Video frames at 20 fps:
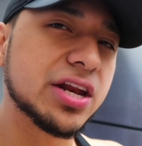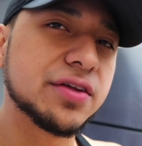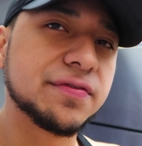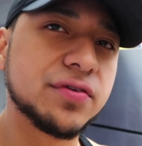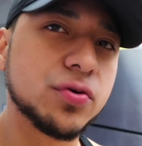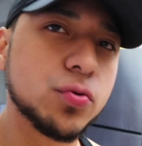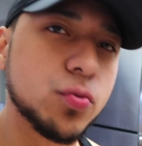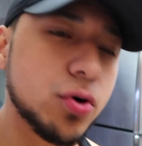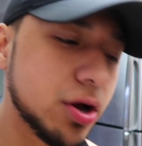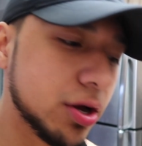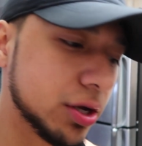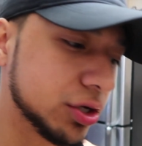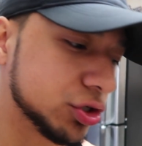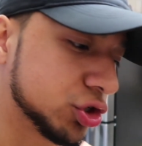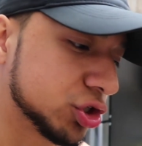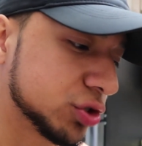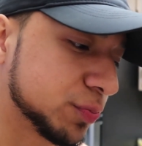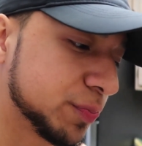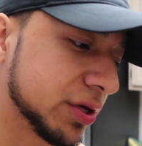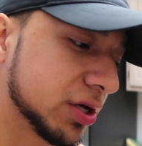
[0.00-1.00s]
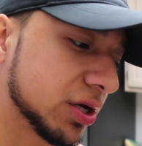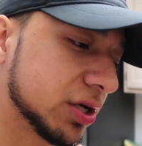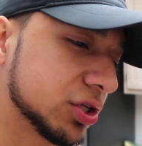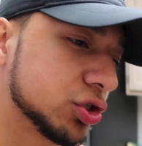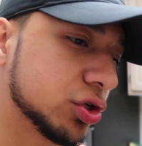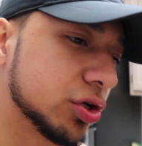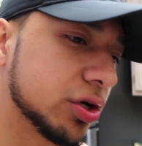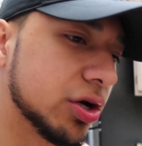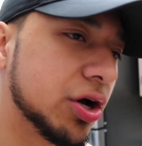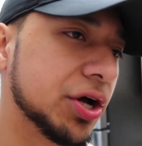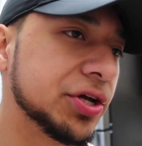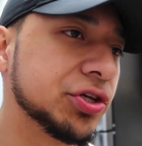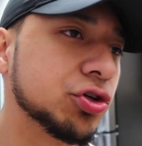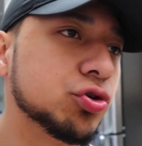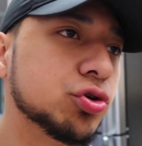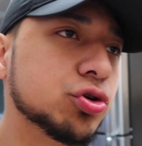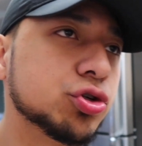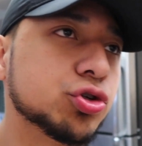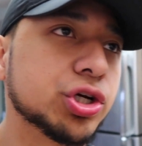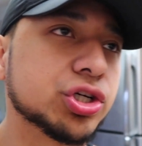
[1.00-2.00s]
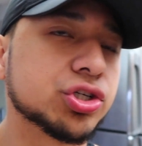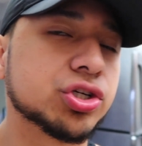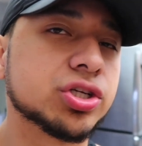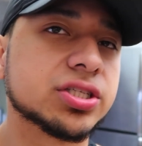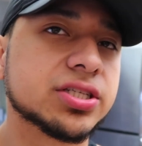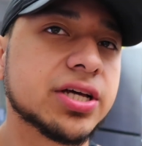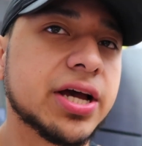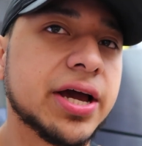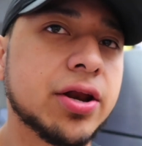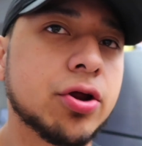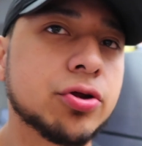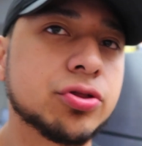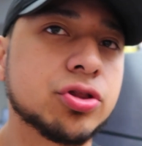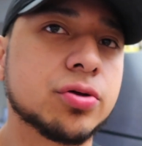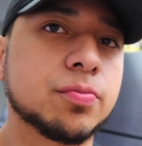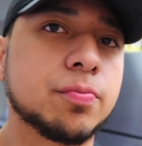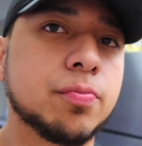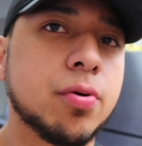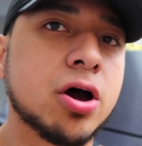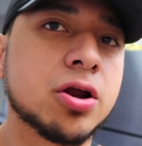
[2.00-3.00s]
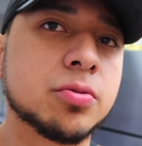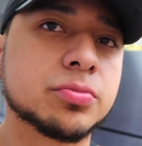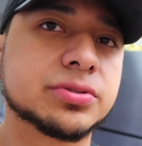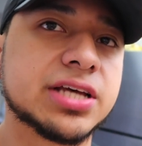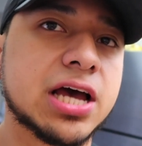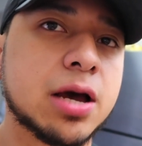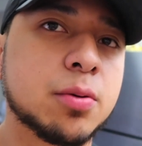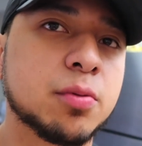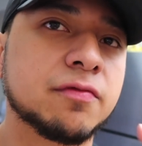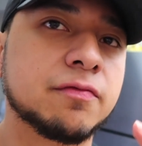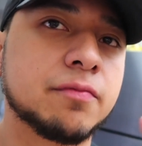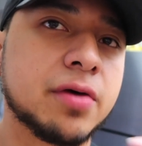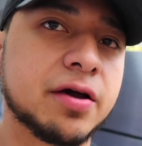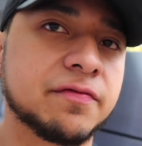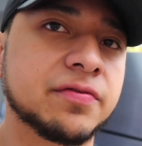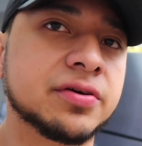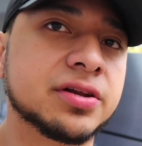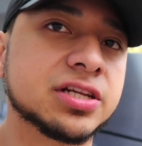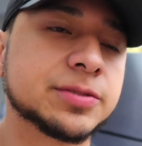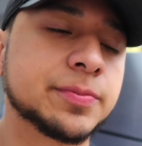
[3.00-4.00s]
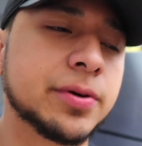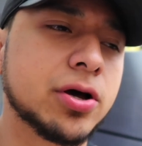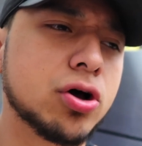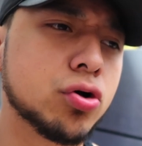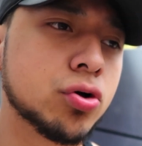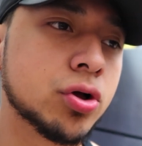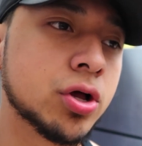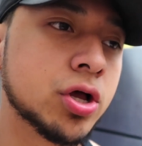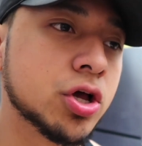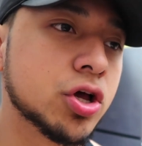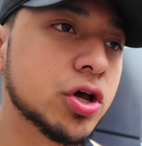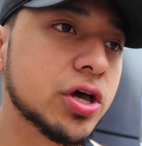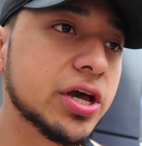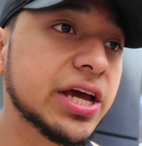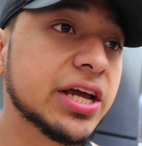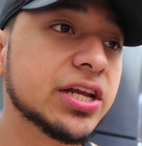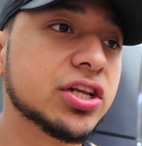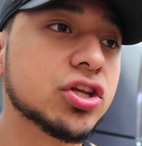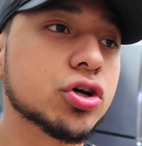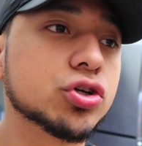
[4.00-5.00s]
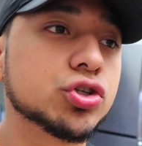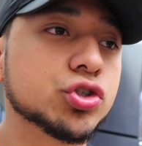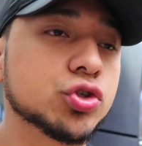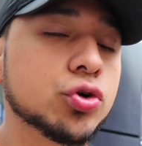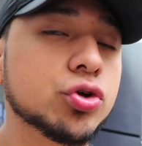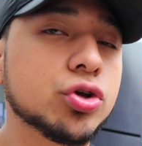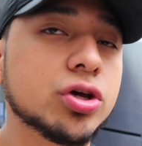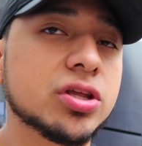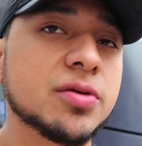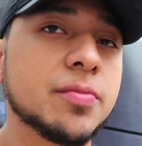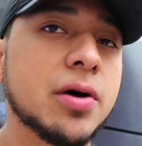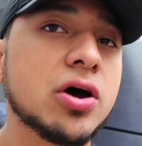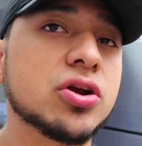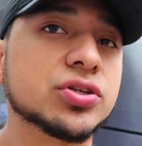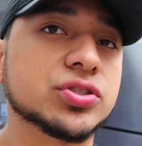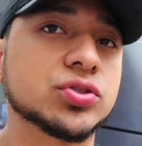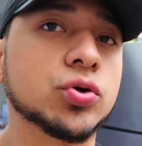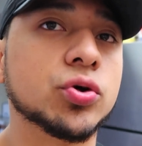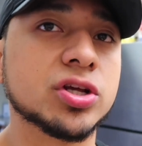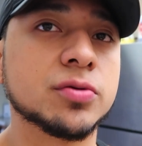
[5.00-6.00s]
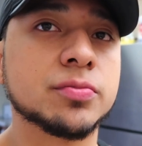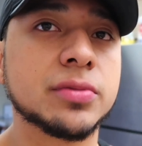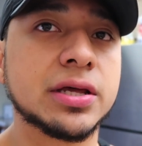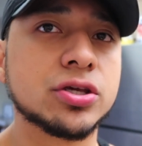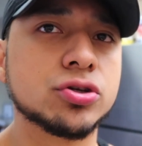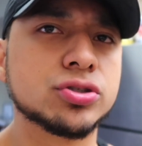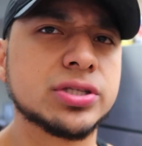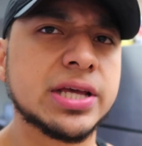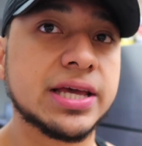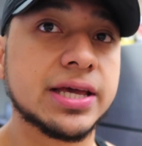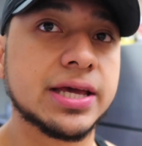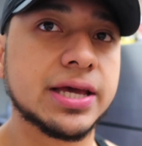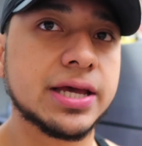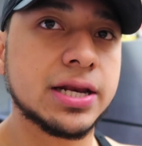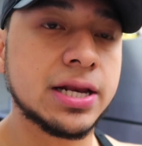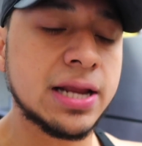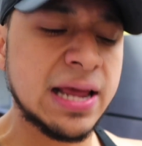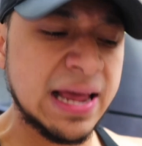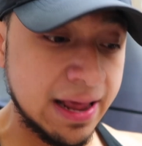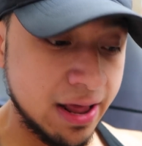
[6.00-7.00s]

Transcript: if you want, just because in your nutrition side on the bottom tab of MyFitnessPal, it does show you the amount of sodium that you take in.